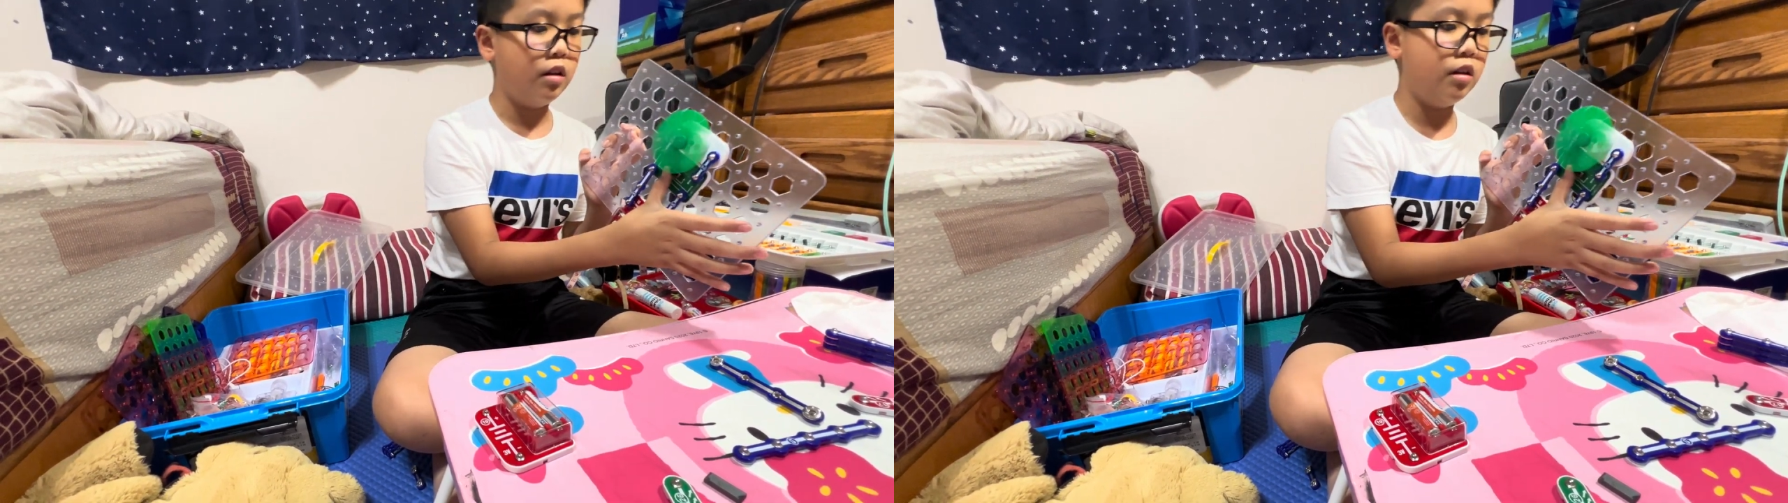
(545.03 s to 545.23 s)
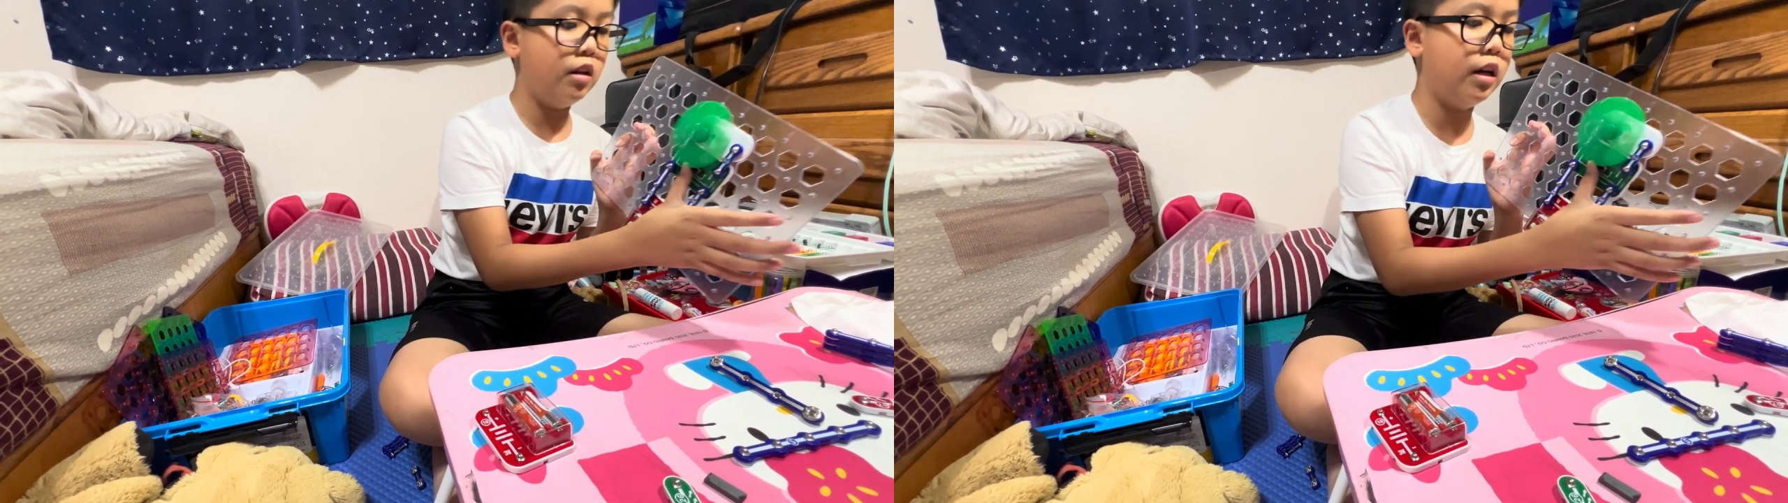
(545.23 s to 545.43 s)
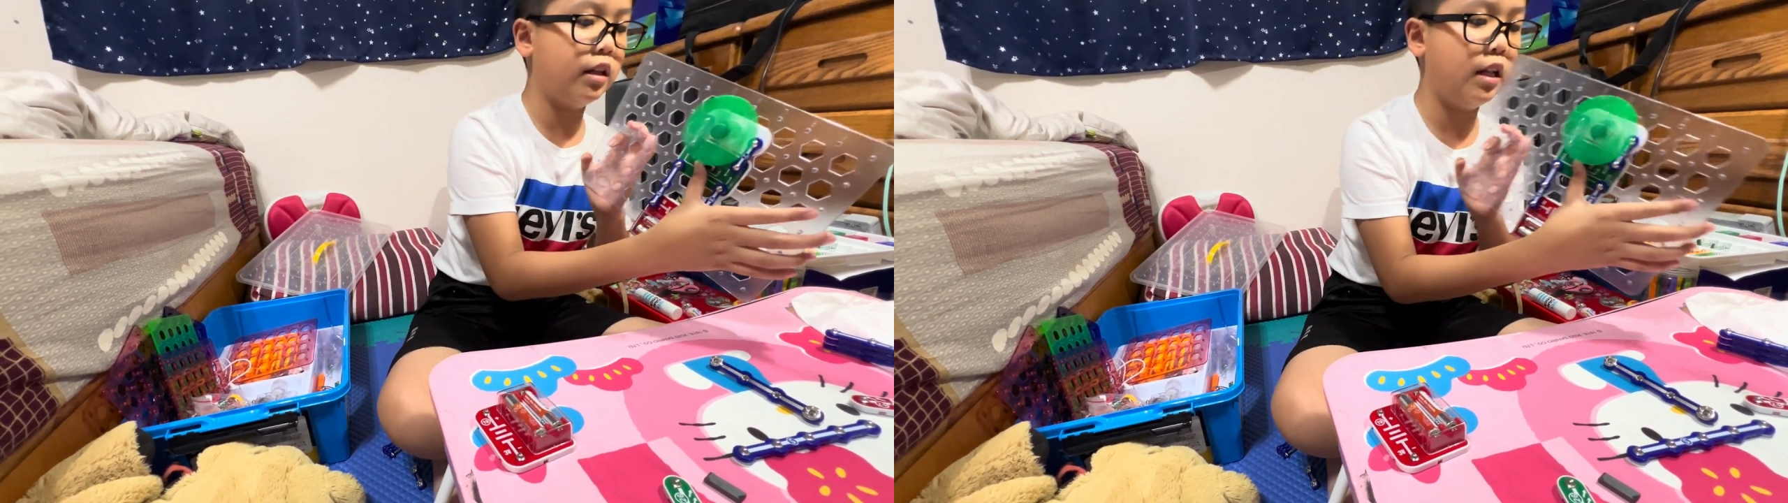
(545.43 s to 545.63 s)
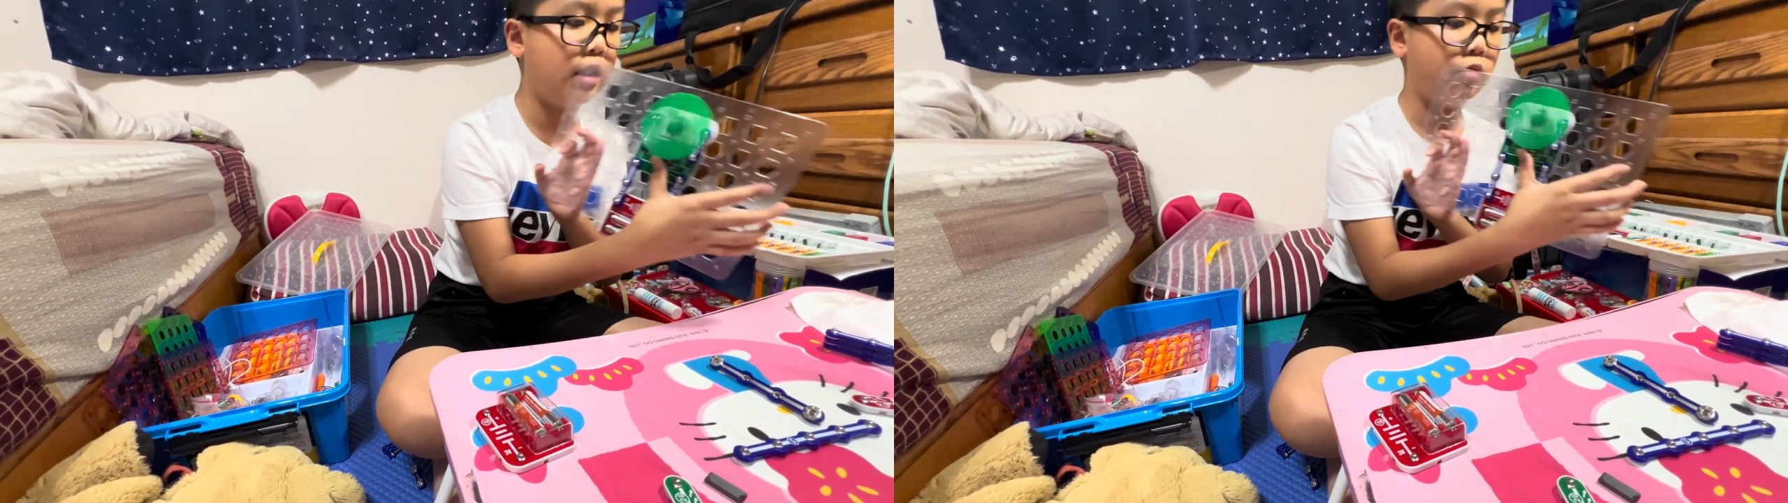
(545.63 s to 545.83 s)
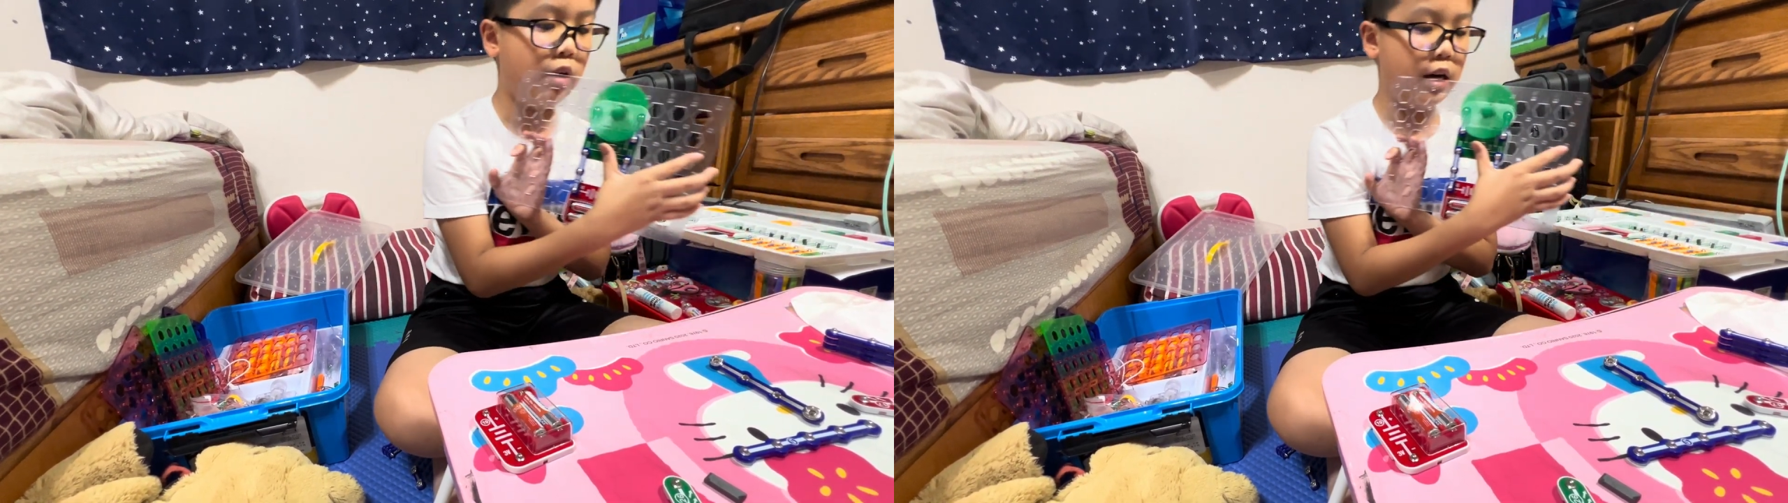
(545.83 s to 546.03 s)
not
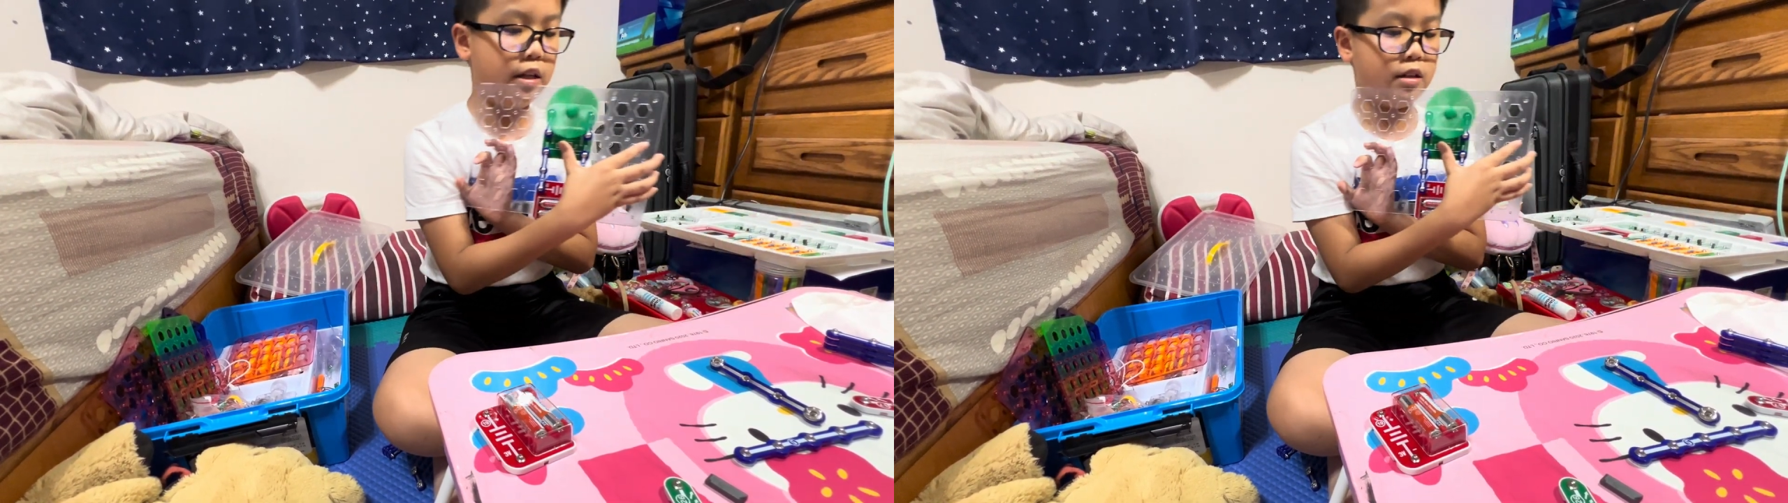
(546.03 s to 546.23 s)
clockwise.